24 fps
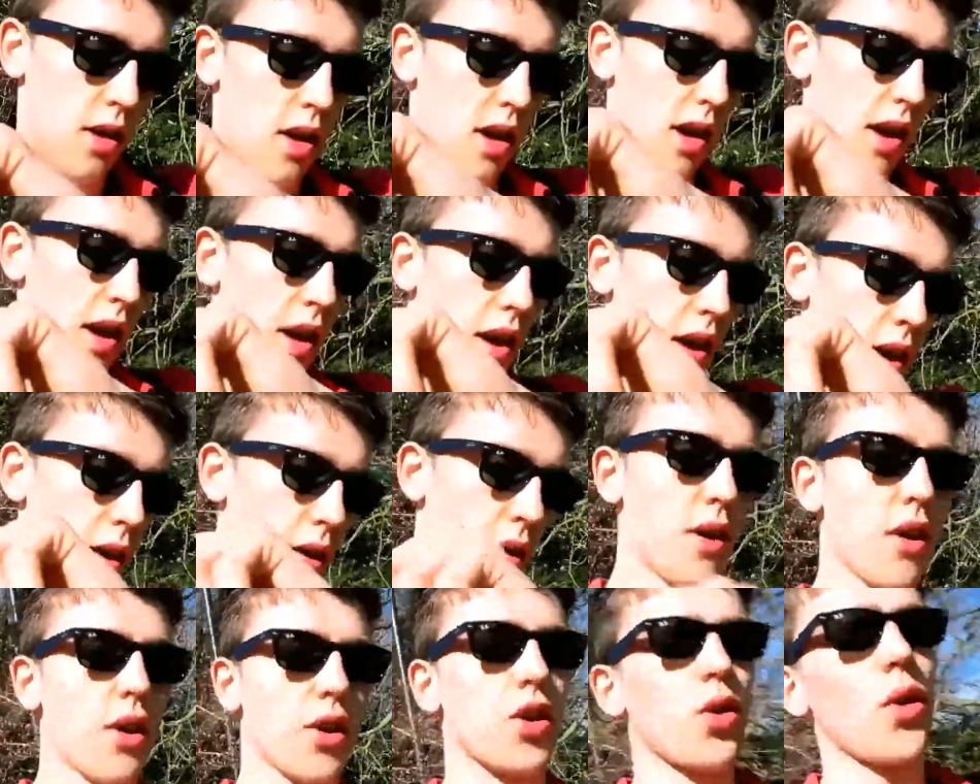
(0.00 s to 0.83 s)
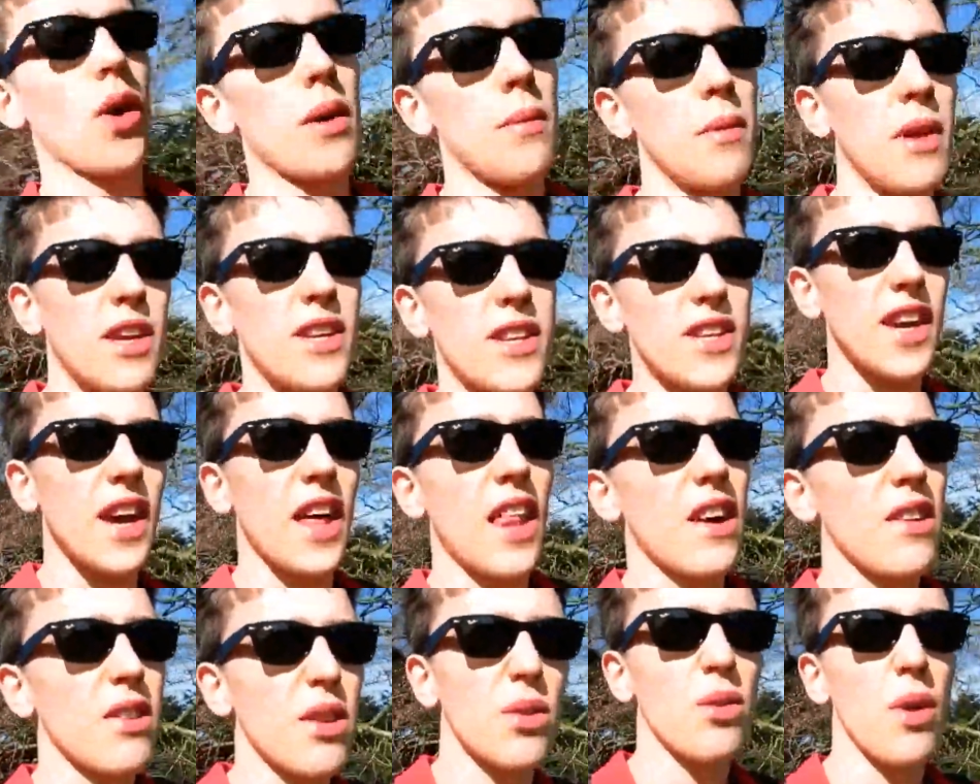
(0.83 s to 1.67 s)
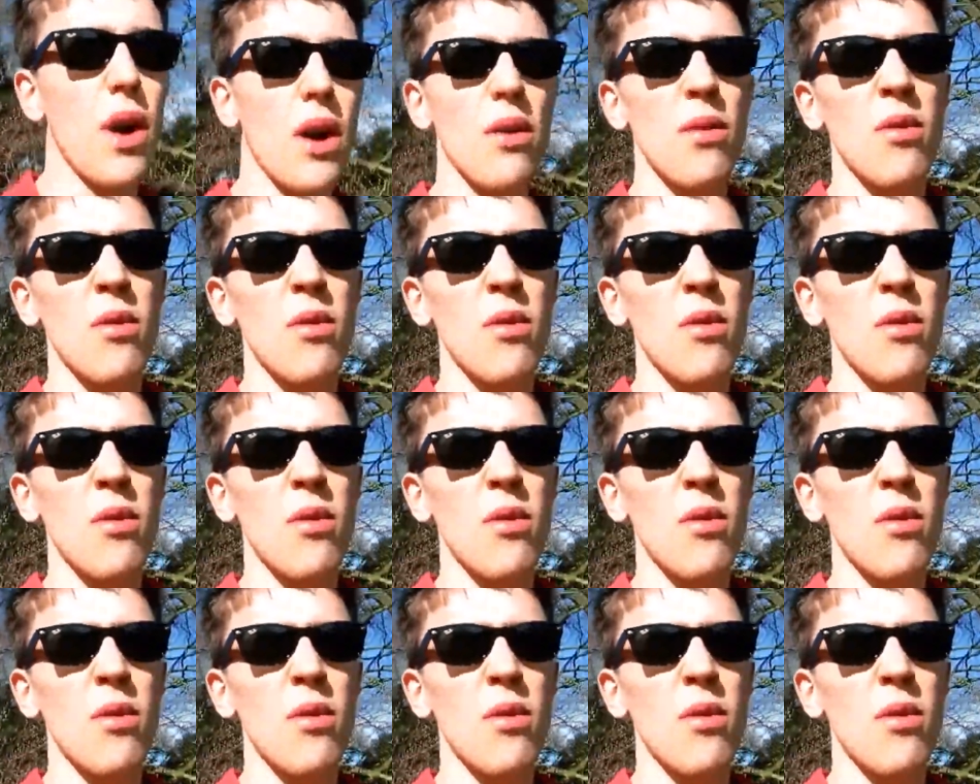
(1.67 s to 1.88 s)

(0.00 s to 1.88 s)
Got 20 minutes to get there as well.